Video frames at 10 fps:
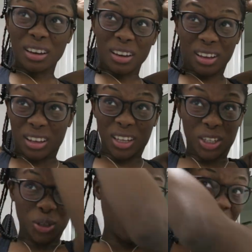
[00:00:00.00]
Ah, the
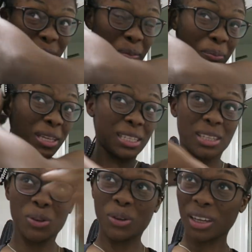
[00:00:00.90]
issue of having beads
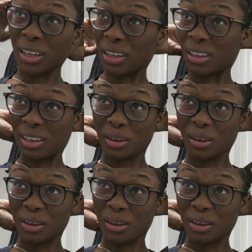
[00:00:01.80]
in your hair.